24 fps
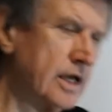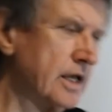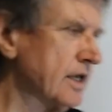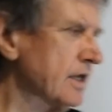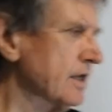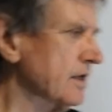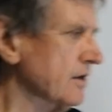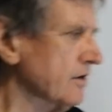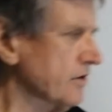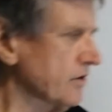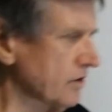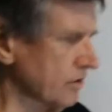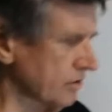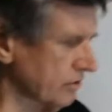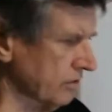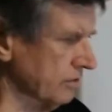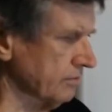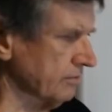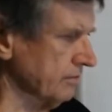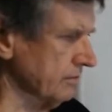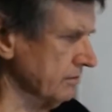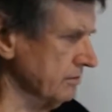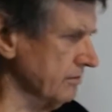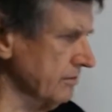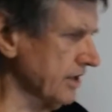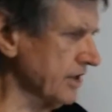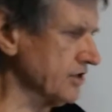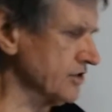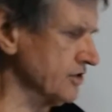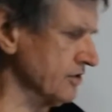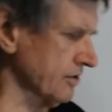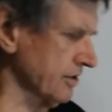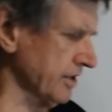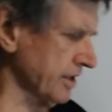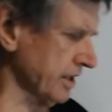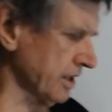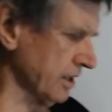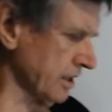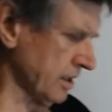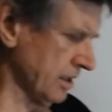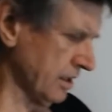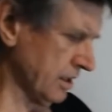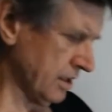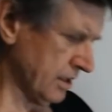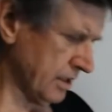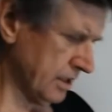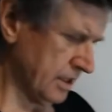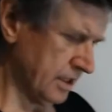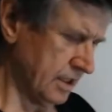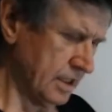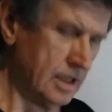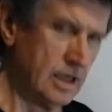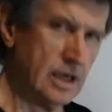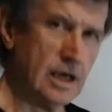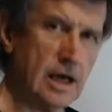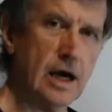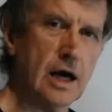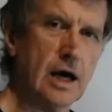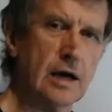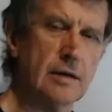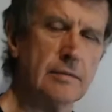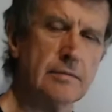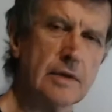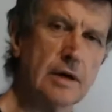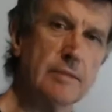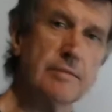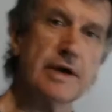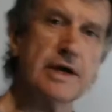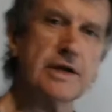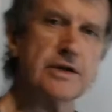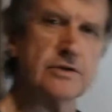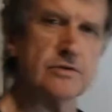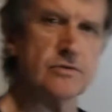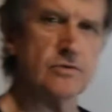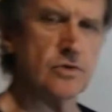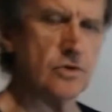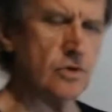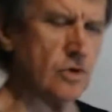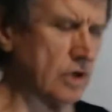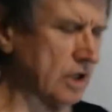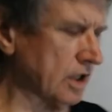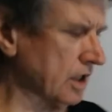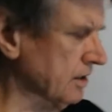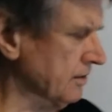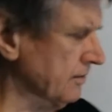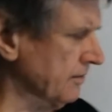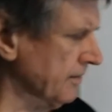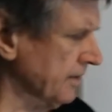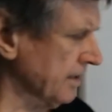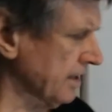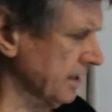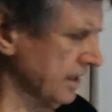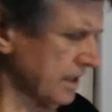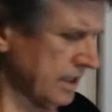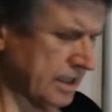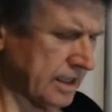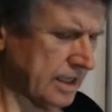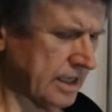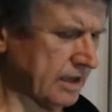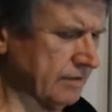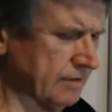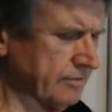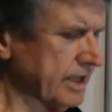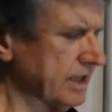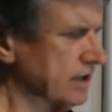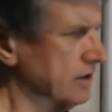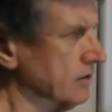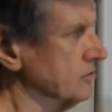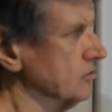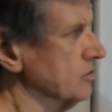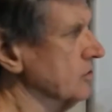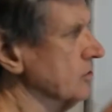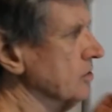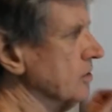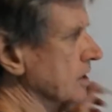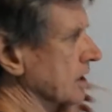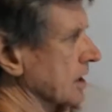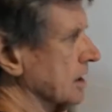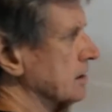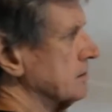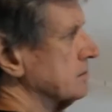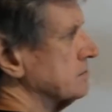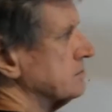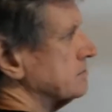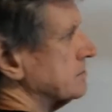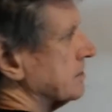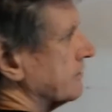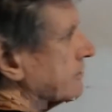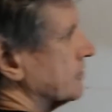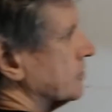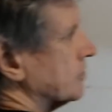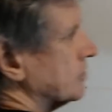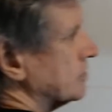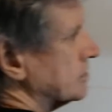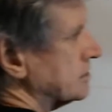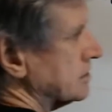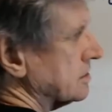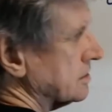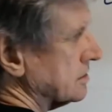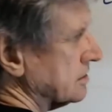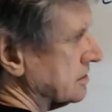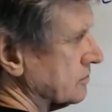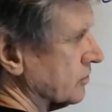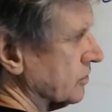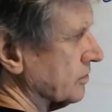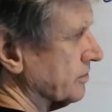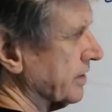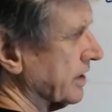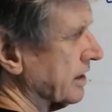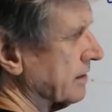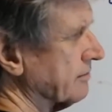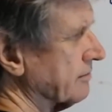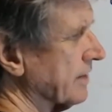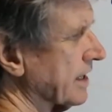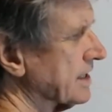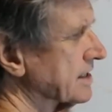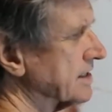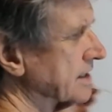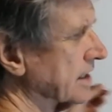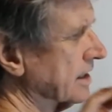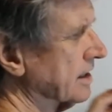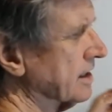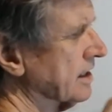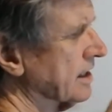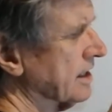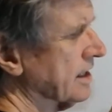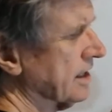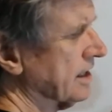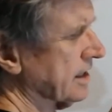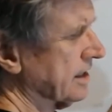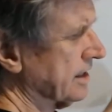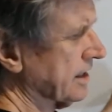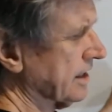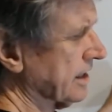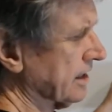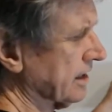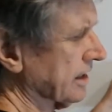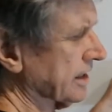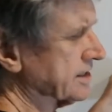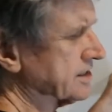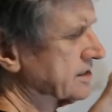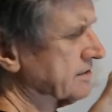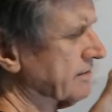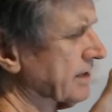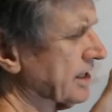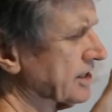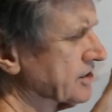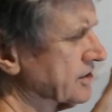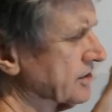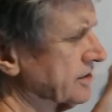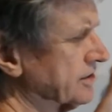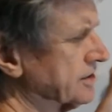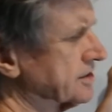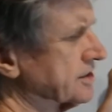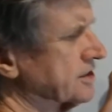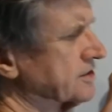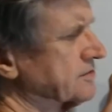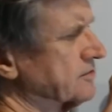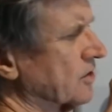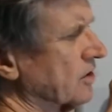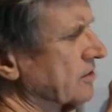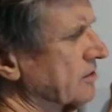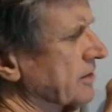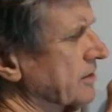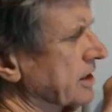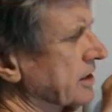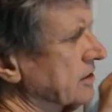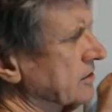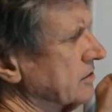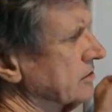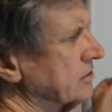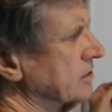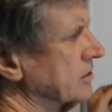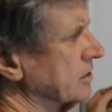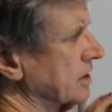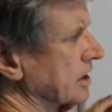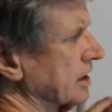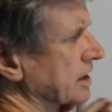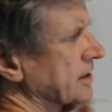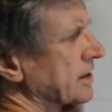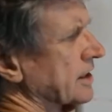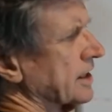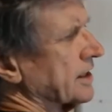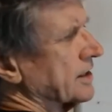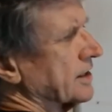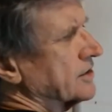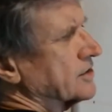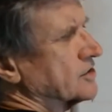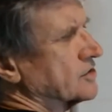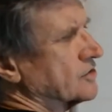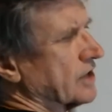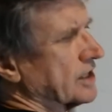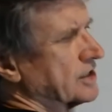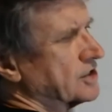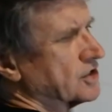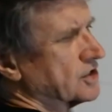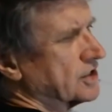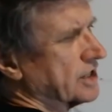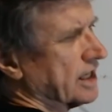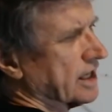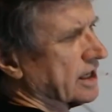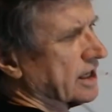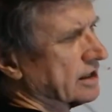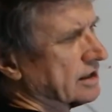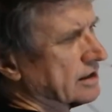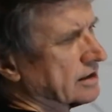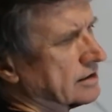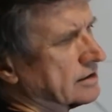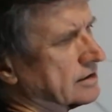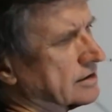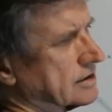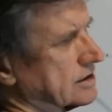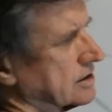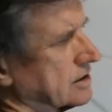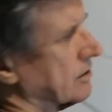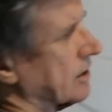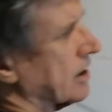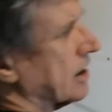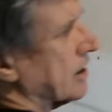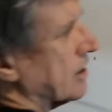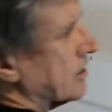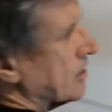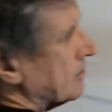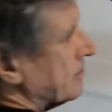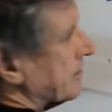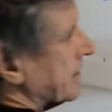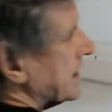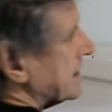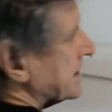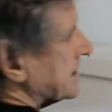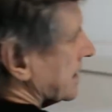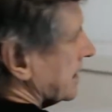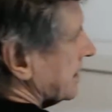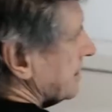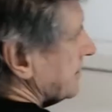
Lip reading: you were measuring a meter ruler. Now, a meter ruler, of course, would be a meter. Now, let's imagine this is my meter ruler, stretched out to a whole meter,